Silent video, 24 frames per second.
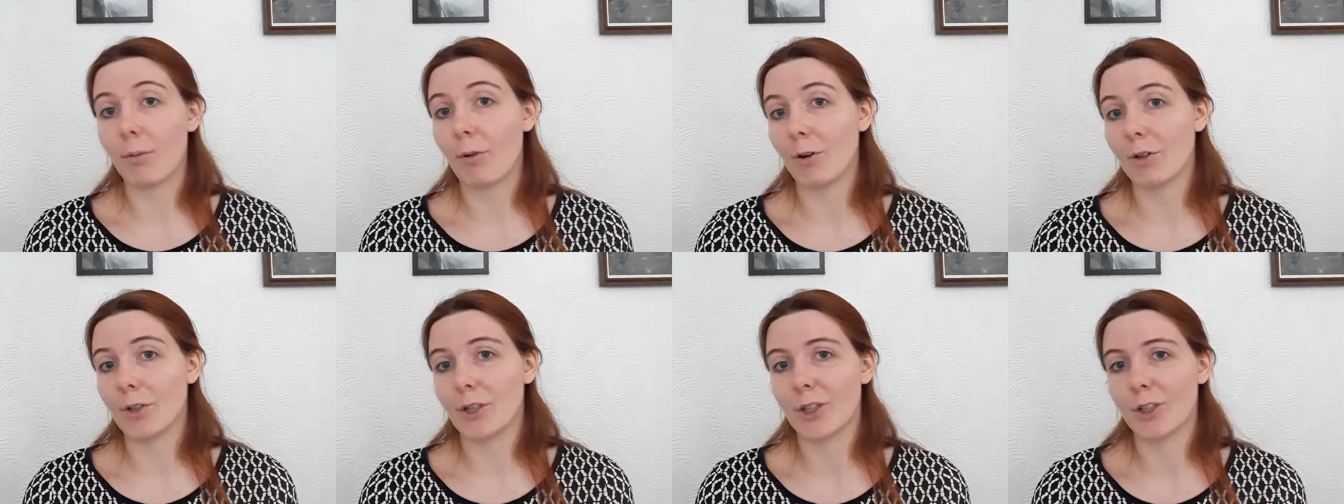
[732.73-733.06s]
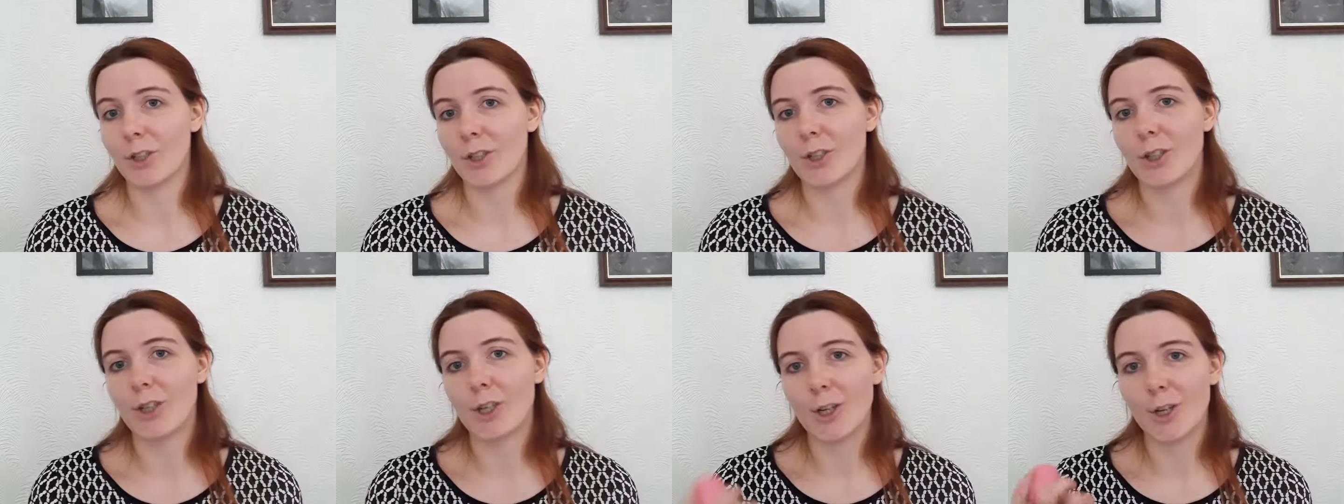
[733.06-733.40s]

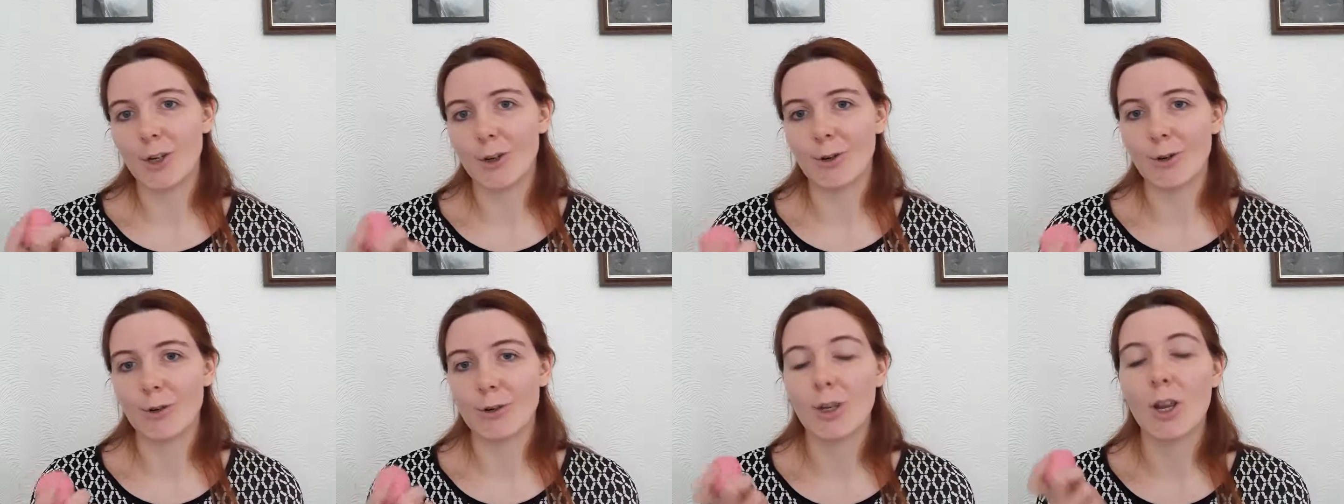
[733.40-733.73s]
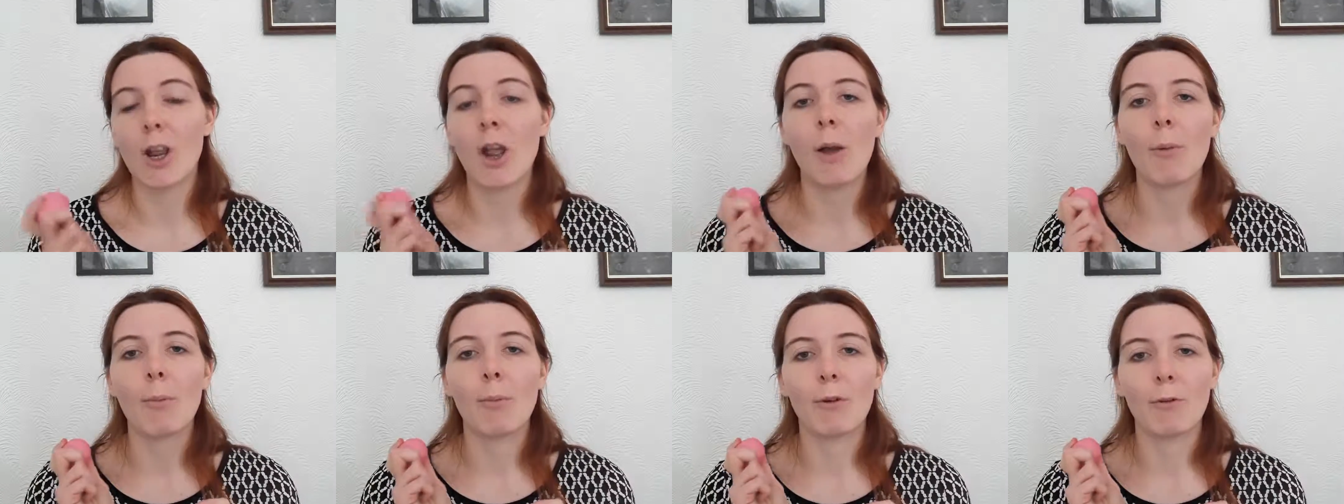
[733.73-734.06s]
product to use
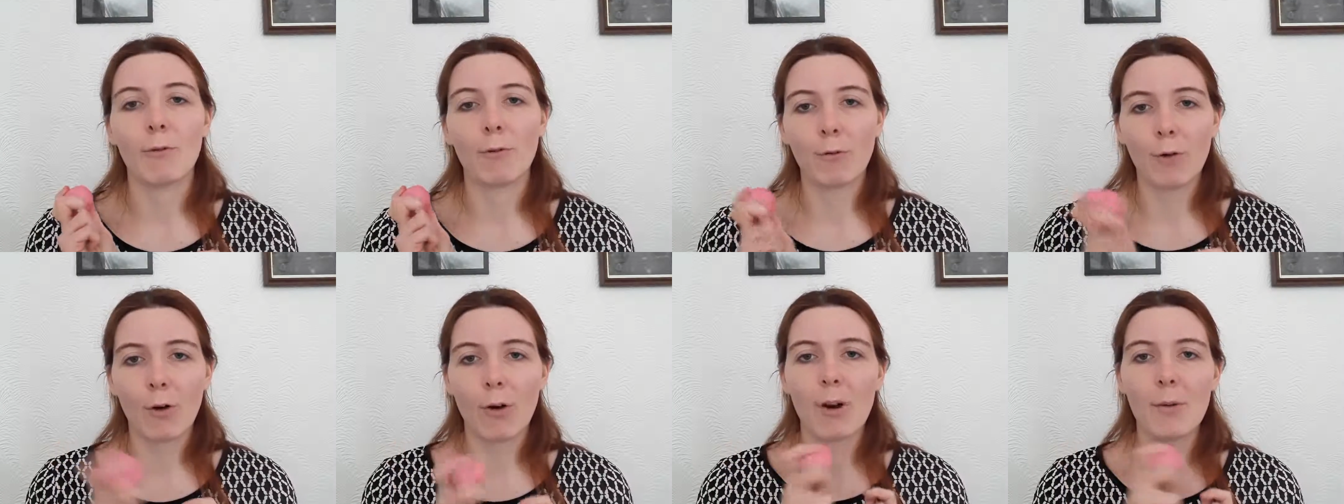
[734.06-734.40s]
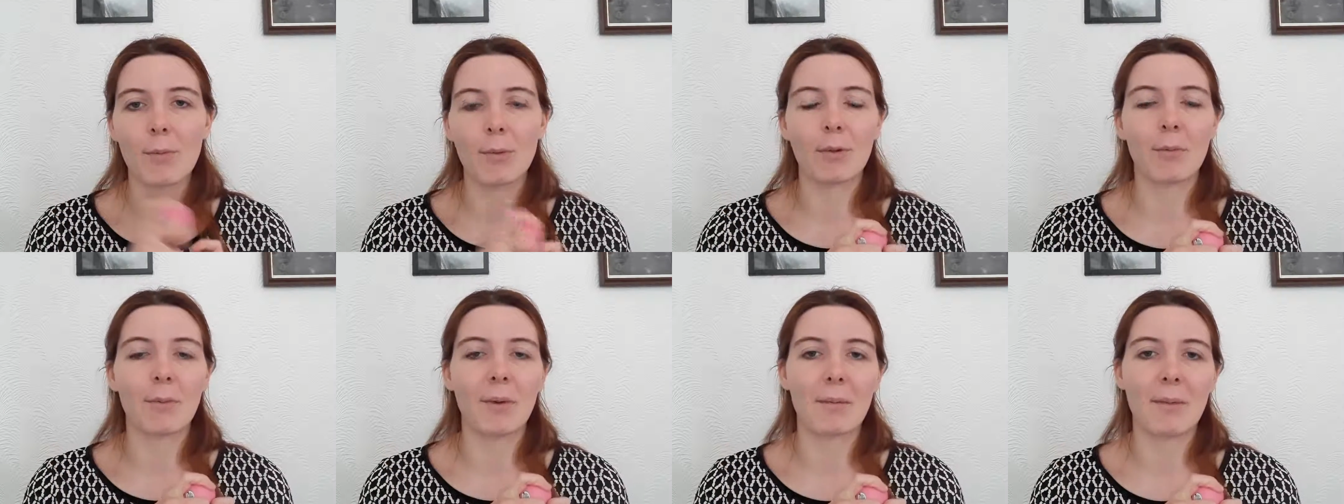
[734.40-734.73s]
before I
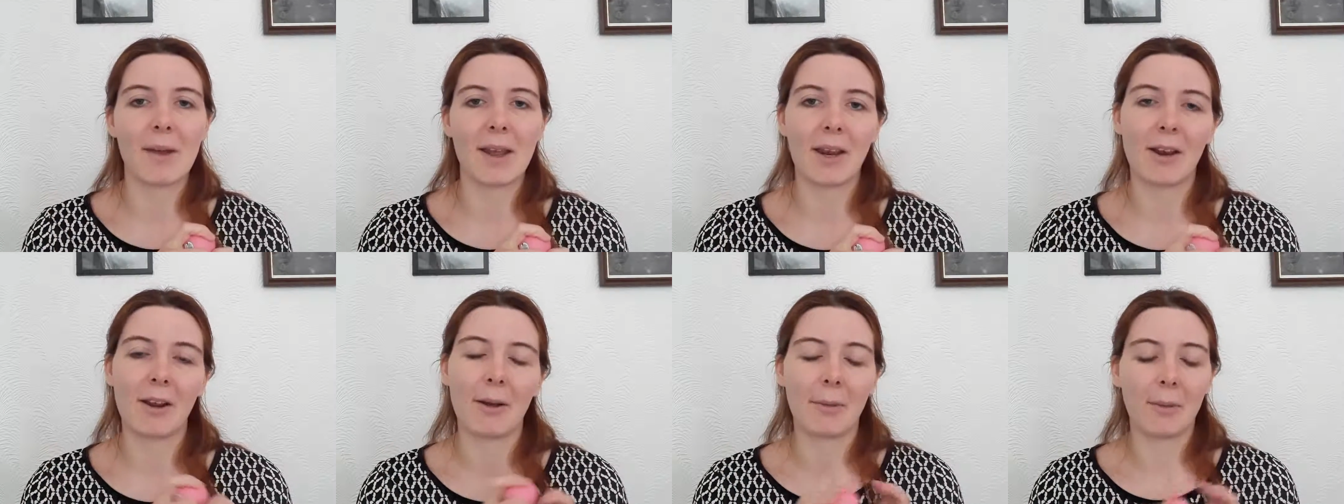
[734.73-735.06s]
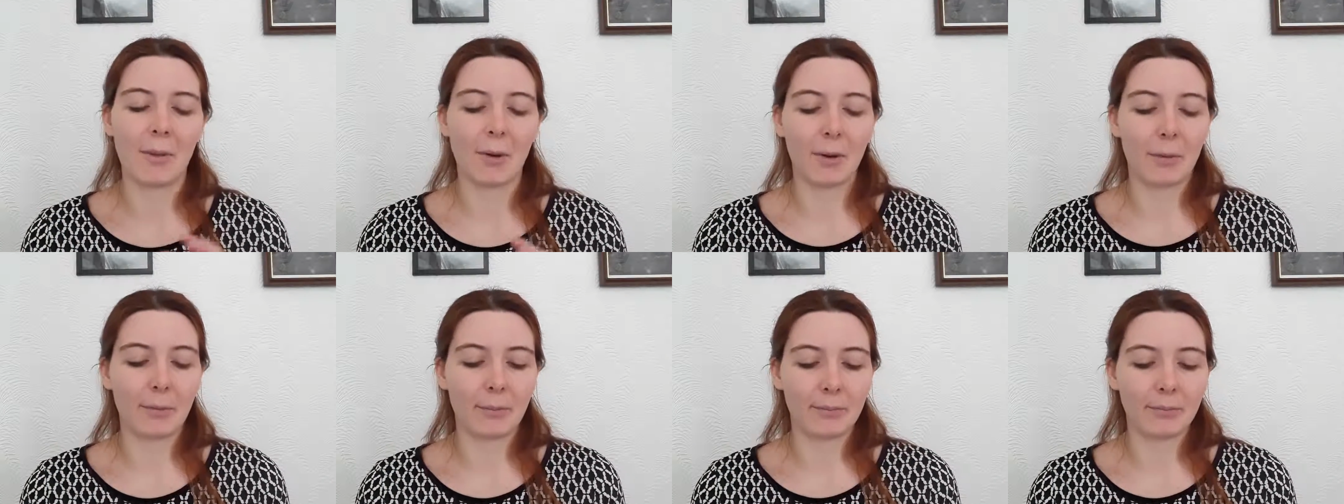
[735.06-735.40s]
put my makeup
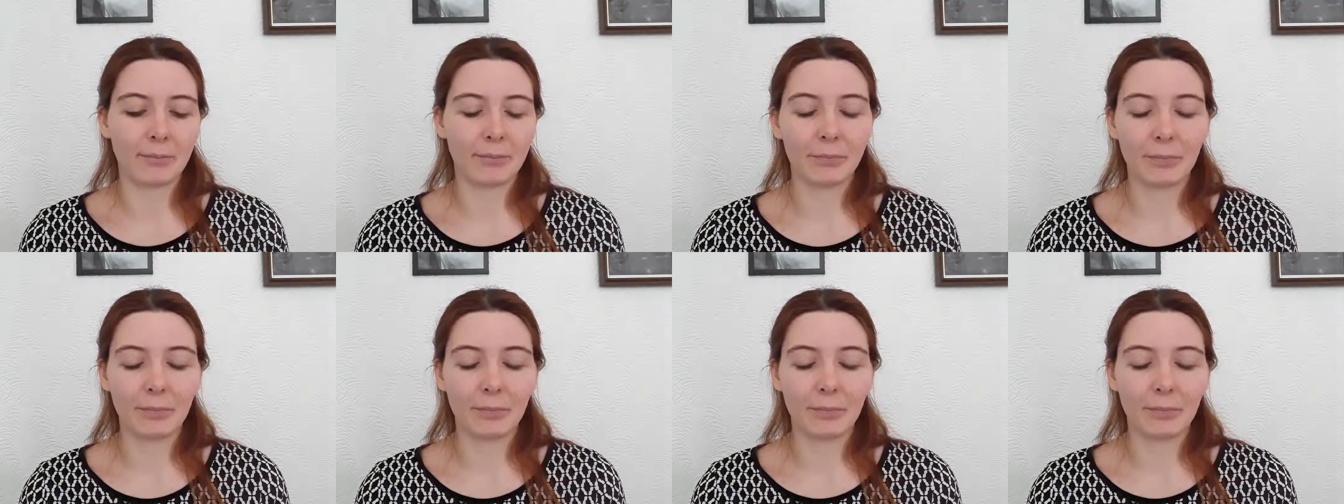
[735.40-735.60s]
on.